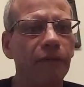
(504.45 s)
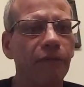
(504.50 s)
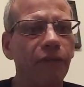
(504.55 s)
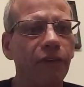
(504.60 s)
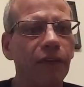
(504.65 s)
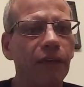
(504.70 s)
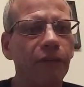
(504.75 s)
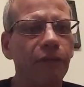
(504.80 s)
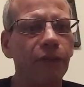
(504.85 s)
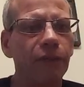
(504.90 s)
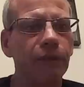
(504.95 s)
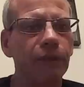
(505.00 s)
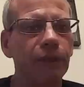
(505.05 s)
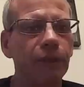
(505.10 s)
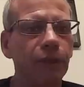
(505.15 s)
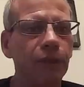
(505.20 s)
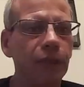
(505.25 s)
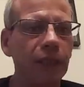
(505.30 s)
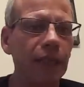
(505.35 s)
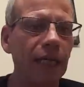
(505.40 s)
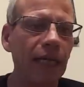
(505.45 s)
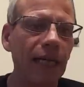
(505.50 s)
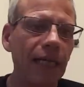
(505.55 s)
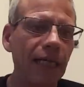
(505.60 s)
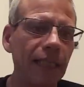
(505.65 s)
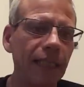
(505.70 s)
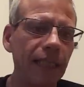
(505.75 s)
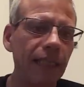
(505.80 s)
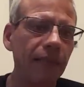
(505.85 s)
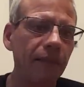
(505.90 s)
five euros
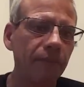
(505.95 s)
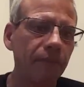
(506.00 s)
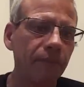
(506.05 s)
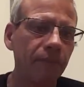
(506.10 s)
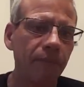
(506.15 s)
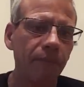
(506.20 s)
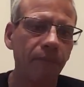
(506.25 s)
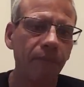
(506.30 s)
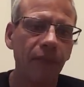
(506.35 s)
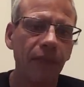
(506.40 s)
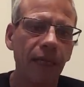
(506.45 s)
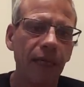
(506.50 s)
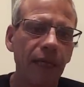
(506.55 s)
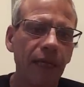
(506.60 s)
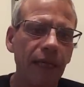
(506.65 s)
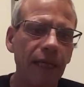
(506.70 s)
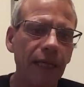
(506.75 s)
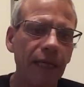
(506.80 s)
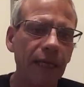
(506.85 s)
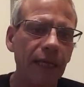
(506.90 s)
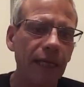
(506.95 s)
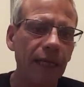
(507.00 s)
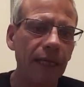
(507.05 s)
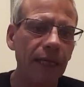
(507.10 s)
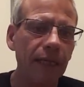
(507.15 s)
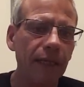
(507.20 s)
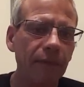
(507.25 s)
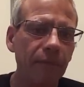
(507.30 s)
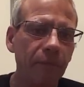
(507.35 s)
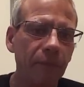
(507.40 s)
eighty
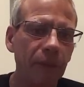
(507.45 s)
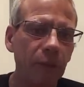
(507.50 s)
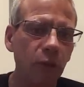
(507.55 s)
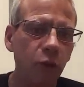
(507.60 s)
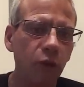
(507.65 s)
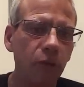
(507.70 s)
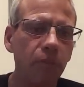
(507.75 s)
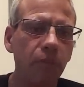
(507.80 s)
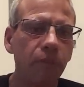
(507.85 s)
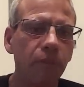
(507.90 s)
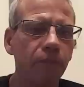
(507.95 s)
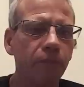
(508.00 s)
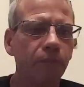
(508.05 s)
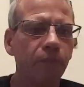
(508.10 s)
in Belgium,